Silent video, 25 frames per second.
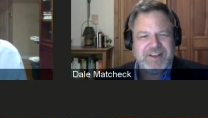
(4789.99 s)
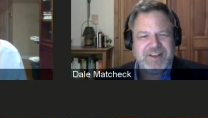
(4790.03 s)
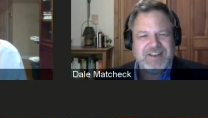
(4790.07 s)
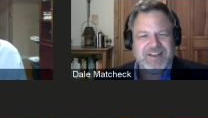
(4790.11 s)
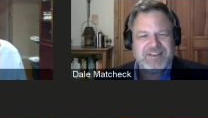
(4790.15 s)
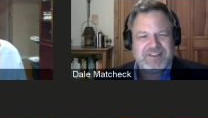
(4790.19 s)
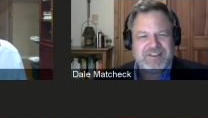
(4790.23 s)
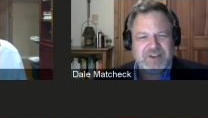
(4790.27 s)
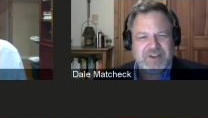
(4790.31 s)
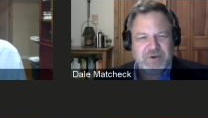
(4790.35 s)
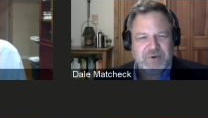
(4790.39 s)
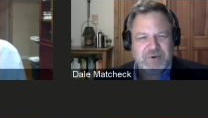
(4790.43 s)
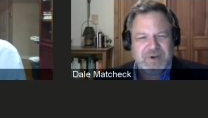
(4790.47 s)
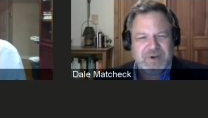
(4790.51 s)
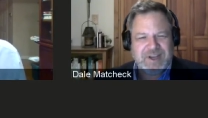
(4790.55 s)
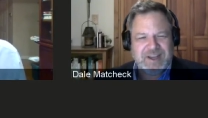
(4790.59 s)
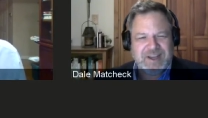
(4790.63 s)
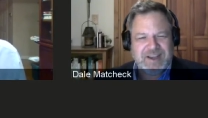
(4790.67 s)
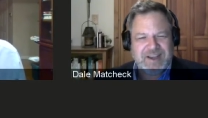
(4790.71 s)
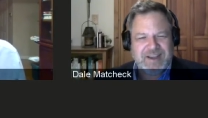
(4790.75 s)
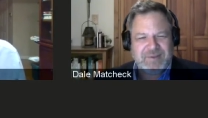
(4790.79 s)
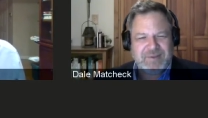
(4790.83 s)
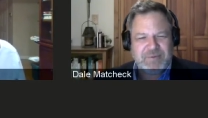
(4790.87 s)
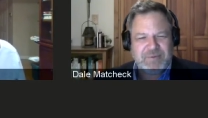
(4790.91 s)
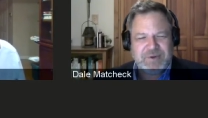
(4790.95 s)
So I,
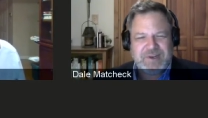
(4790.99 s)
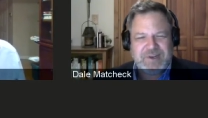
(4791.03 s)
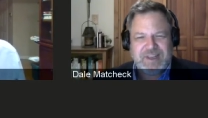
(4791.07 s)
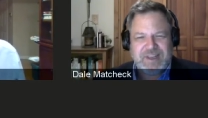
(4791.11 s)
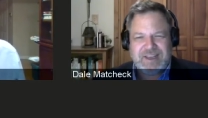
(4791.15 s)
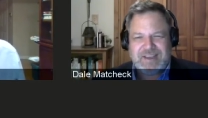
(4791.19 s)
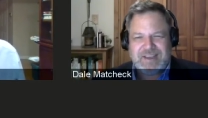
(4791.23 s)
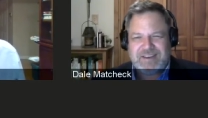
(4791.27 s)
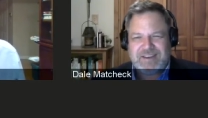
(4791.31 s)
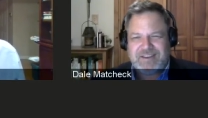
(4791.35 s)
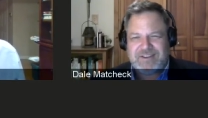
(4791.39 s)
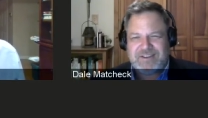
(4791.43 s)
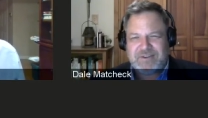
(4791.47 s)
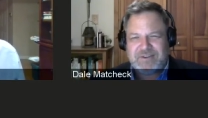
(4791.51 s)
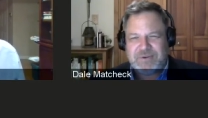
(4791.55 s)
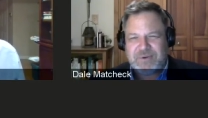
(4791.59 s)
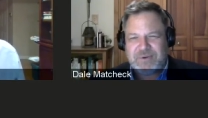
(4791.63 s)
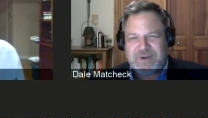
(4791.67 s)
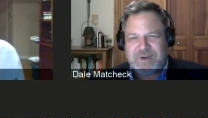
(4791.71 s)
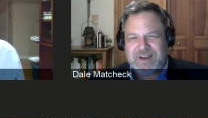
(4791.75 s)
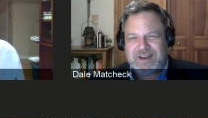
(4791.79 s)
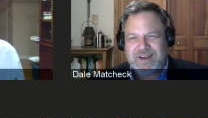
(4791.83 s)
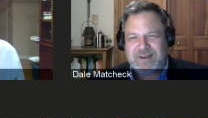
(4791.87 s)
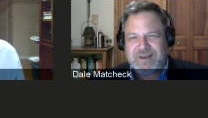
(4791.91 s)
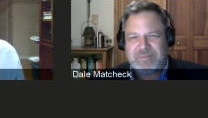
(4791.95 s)
I would like to
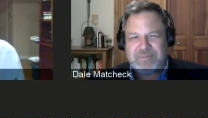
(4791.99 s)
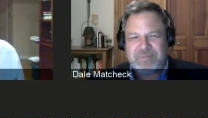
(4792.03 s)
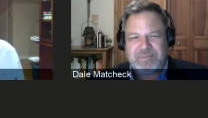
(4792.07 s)
uh,